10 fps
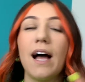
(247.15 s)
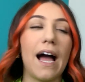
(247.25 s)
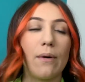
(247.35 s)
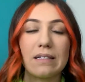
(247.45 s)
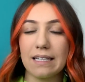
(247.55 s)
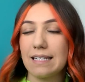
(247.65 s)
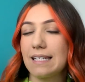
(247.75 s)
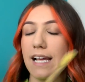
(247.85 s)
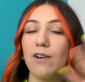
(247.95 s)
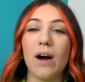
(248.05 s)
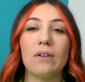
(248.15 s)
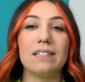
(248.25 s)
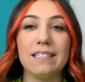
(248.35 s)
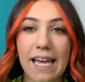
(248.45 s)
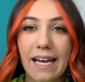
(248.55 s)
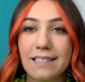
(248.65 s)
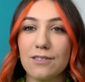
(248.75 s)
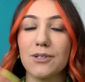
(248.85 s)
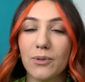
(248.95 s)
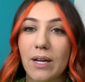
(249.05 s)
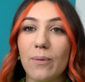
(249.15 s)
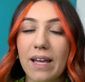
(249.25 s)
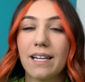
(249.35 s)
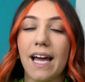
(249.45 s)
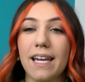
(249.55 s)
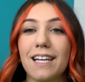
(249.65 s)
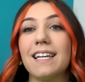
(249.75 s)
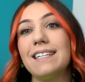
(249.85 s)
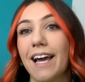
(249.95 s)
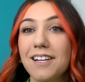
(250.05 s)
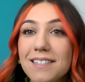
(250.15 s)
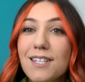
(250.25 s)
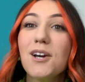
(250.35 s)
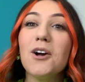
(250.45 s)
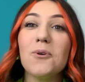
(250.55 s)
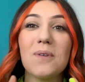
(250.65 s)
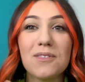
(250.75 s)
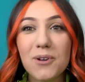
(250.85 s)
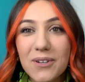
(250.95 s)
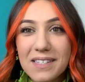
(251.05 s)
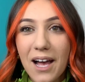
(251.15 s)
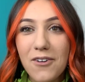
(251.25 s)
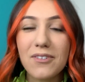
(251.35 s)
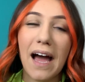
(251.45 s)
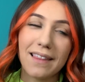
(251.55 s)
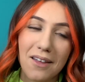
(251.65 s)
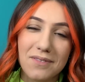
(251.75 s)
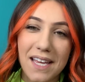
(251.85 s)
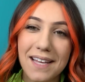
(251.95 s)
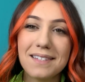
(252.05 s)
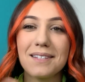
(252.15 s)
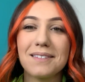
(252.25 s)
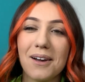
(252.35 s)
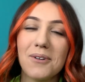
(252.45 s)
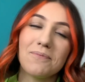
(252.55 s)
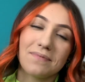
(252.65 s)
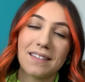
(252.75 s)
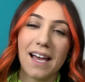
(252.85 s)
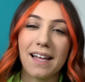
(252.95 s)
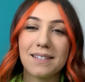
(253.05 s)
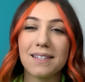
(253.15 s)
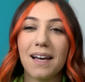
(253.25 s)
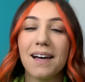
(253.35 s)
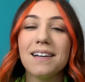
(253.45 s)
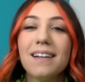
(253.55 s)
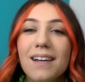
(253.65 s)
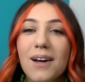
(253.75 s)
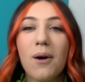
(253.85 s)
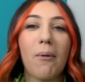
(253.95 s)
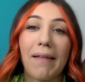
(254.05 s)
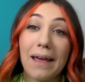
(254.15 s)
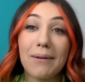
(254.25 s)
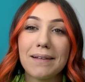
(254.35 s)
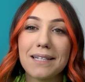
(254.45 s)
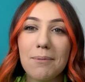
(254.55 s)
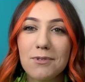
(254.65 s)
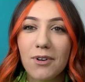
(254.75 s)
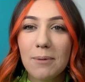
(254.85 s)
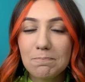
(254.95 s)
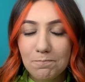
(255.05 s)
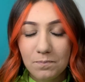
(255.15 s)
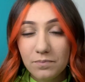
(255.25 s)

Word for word: I always like to say, go out and dance. It's a great way to kind of connect with yourself. I love dance. So that's uh, where that always comes from.